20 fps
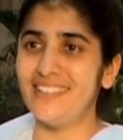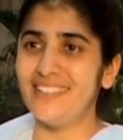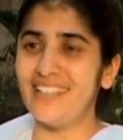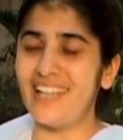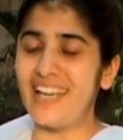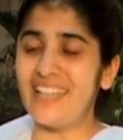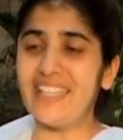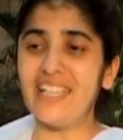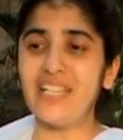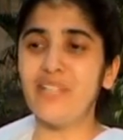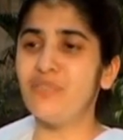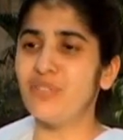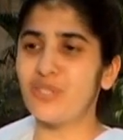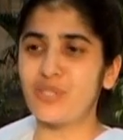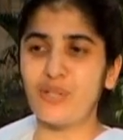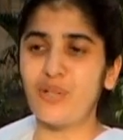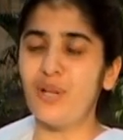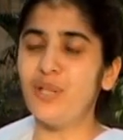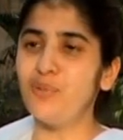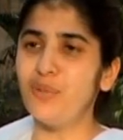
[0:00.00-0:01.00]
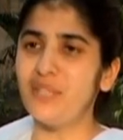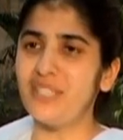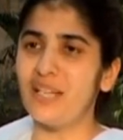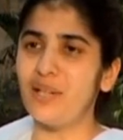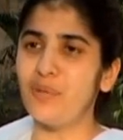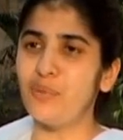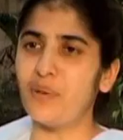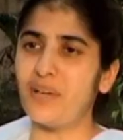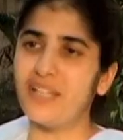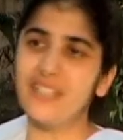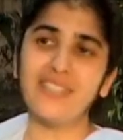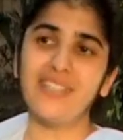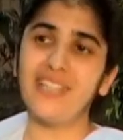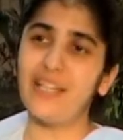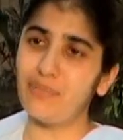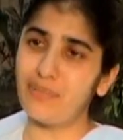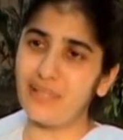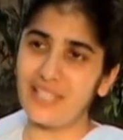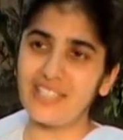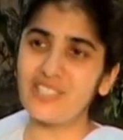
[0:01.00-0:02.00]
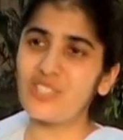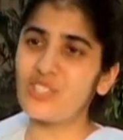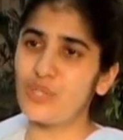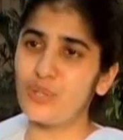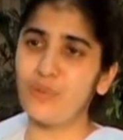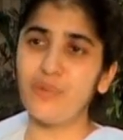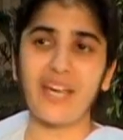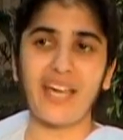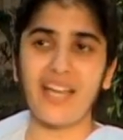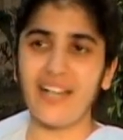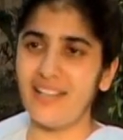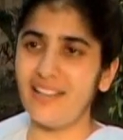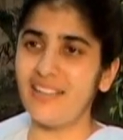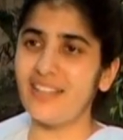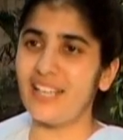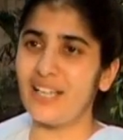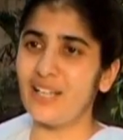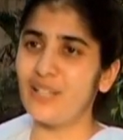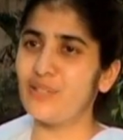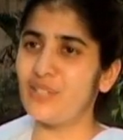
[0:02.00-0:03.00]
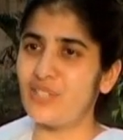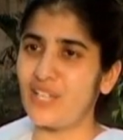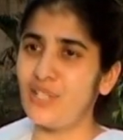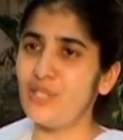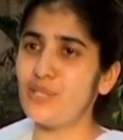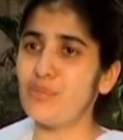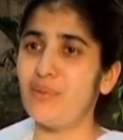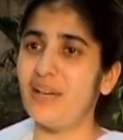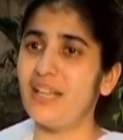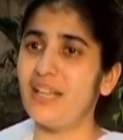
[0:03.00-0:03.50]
And then if it's not what I want, then please do anything to change my